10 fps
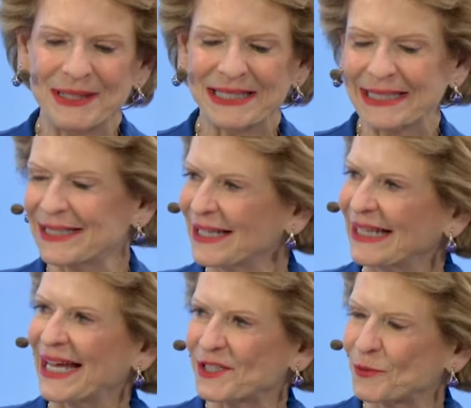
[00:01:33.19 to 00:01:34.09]
this is the
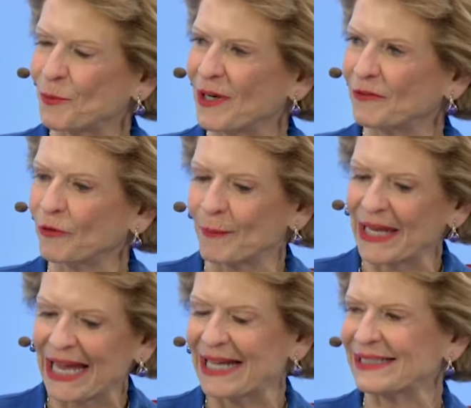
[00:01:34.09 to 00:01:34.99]
last one for
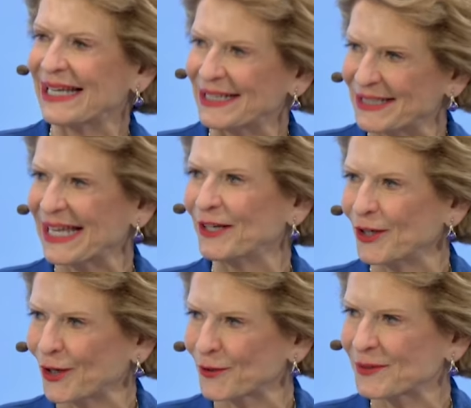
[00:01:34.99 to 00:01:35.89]
me as a
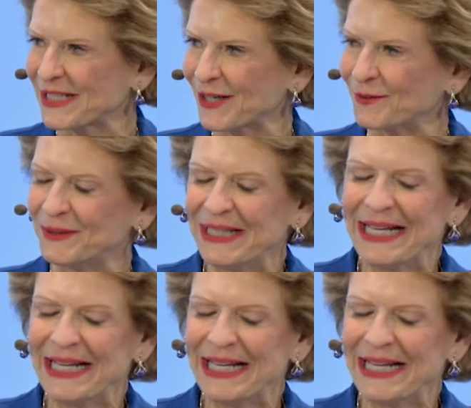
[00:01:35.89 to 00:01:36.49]
senator. So,